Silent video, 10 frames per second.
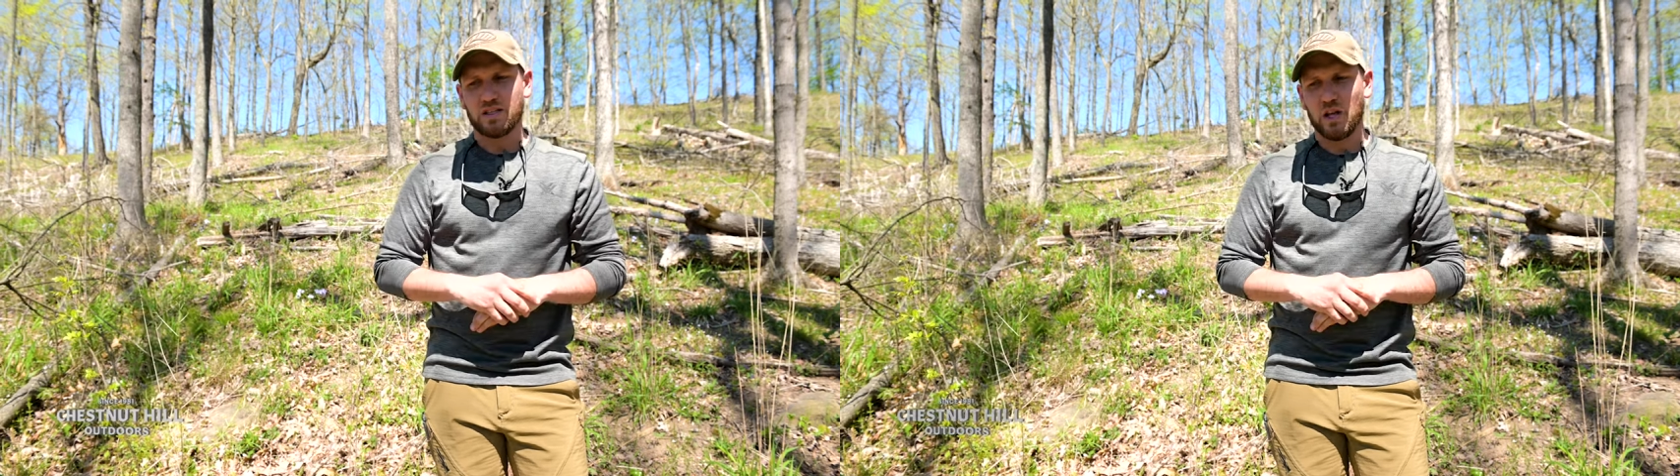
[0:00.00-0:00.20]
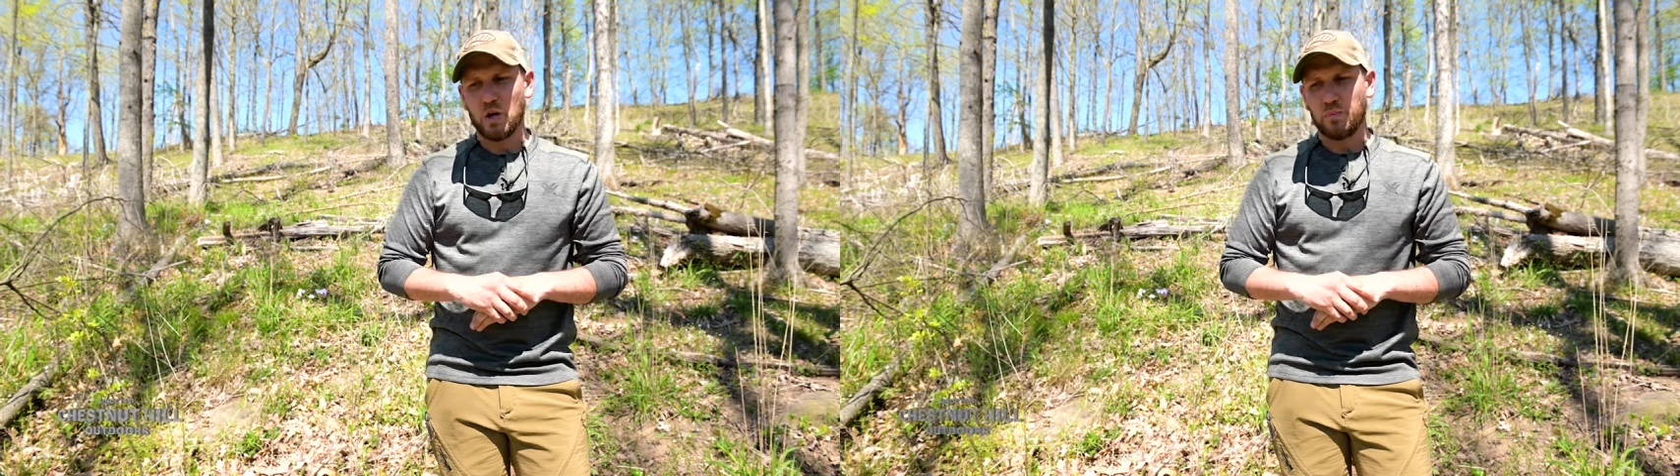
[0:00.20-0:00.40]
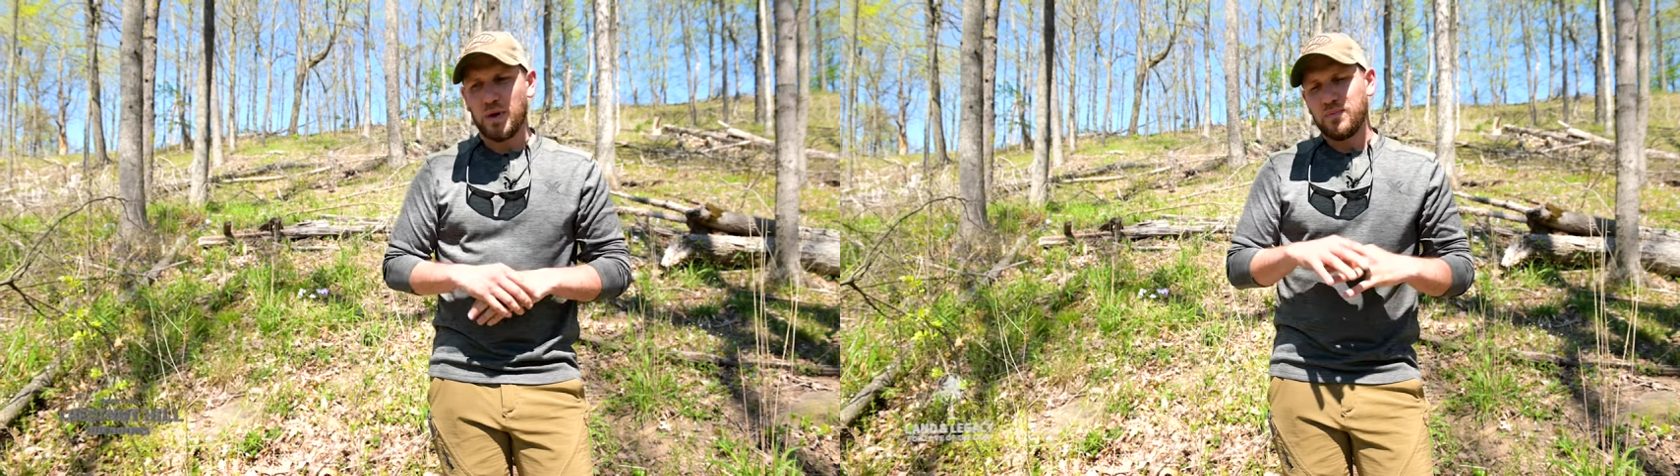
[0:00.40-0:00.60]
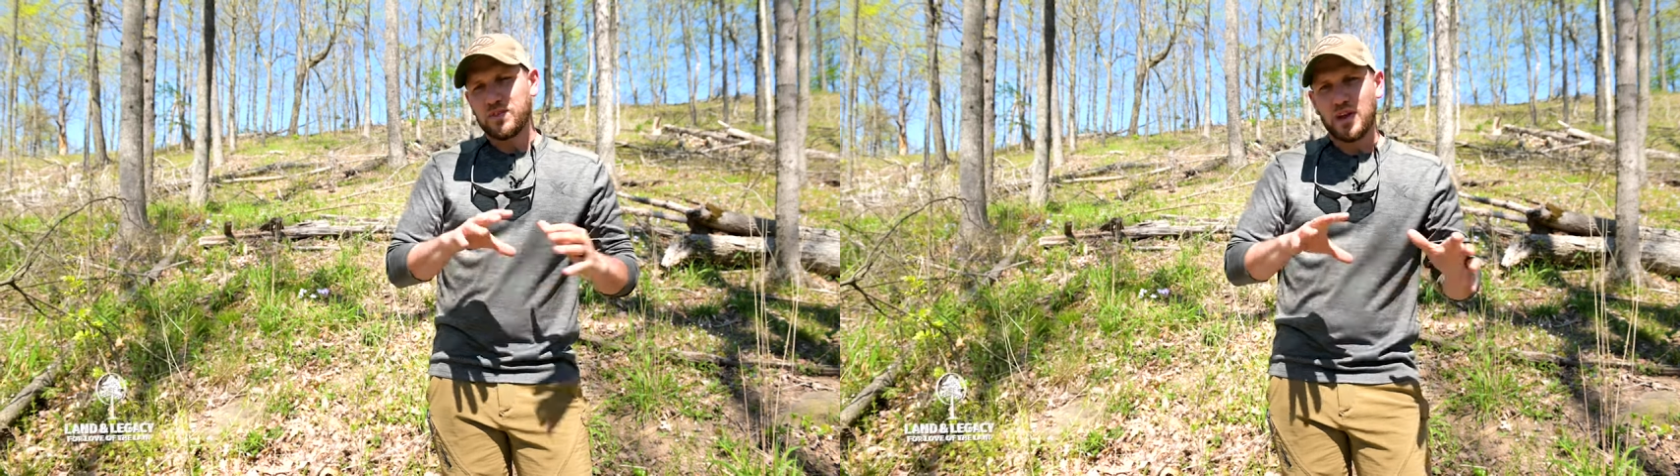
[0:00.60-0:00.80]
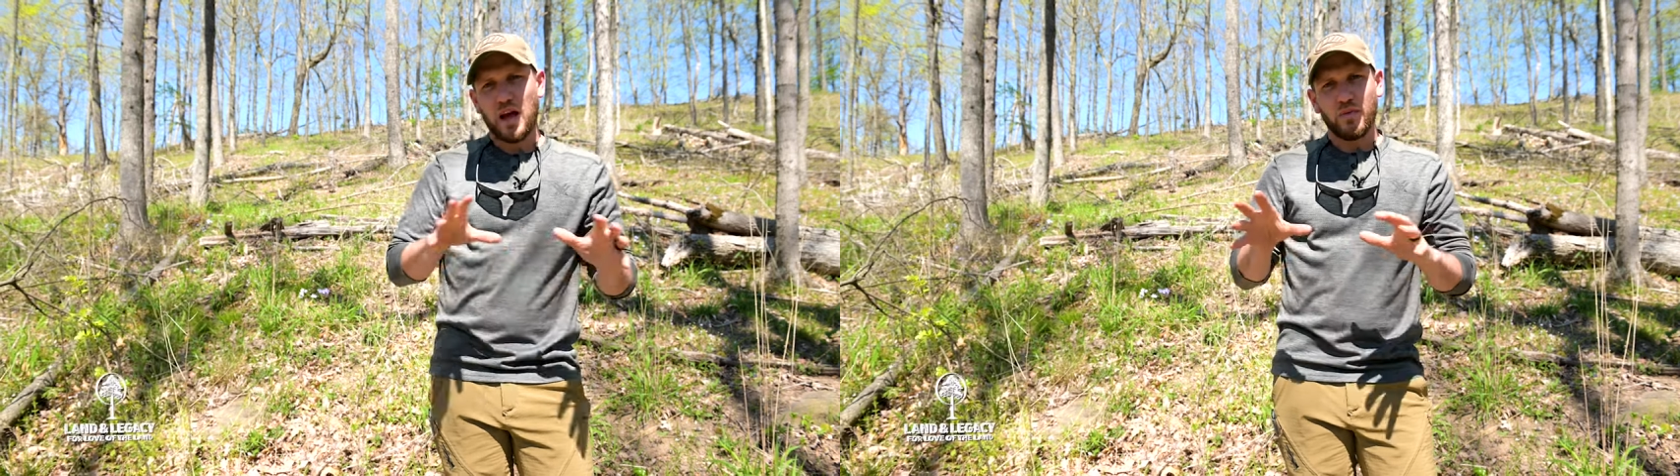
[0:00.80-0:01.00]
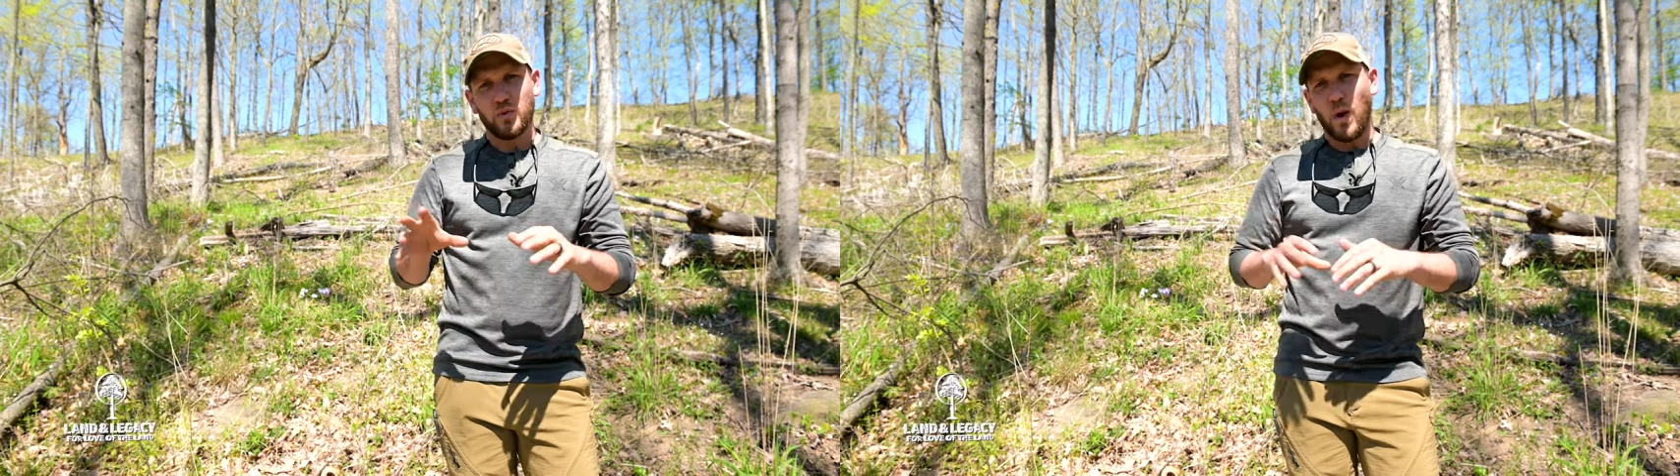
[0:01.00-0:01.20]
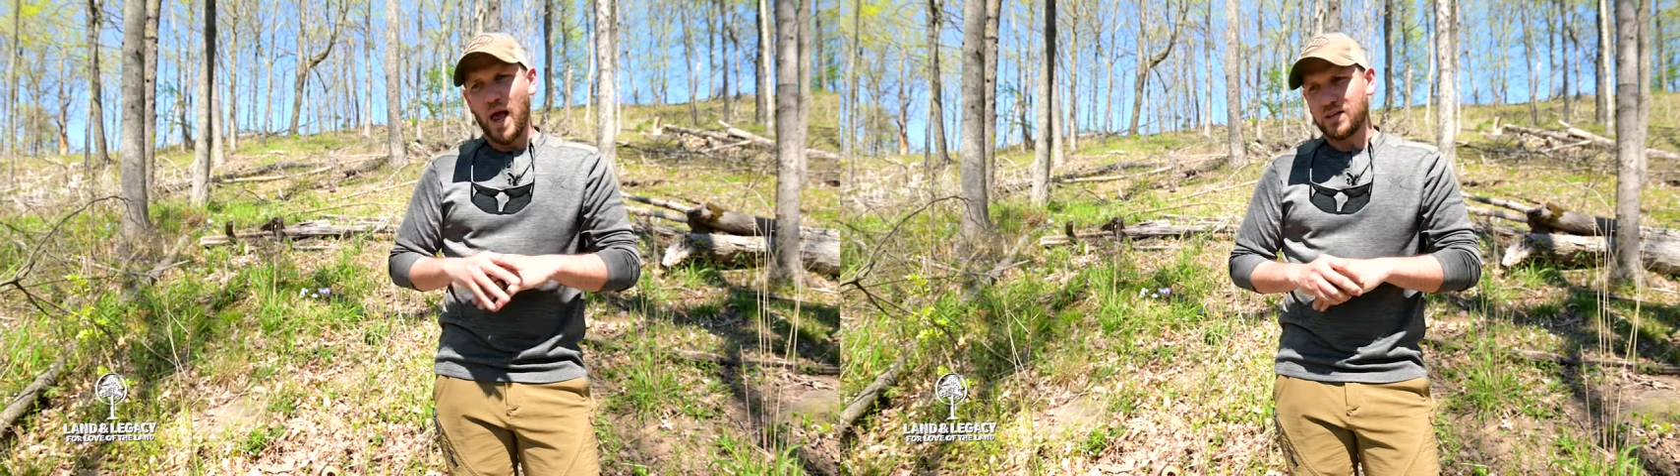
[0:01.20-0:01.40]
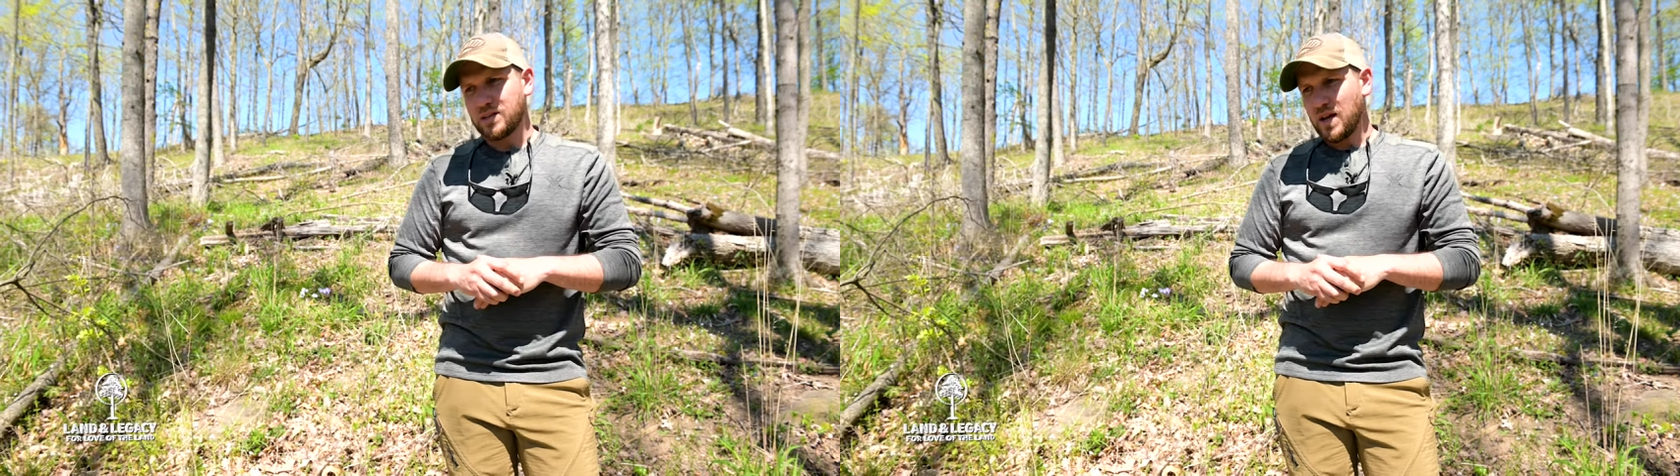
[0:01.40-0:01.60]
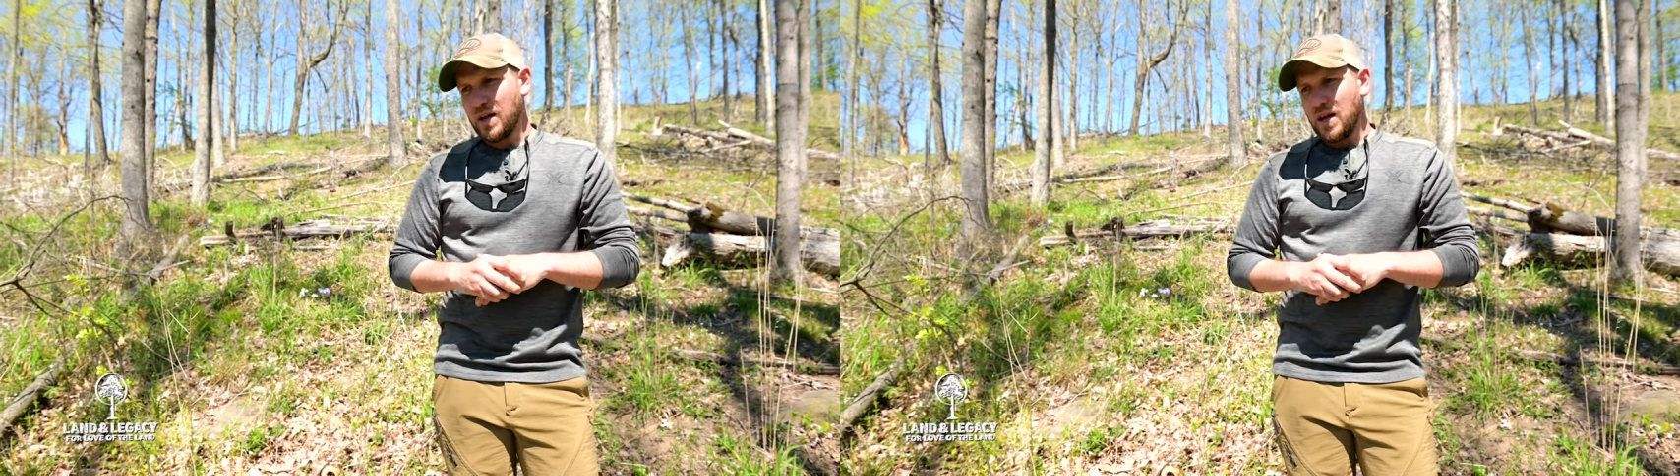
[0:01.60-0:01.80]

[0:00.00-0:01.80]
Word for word: slope, south and west,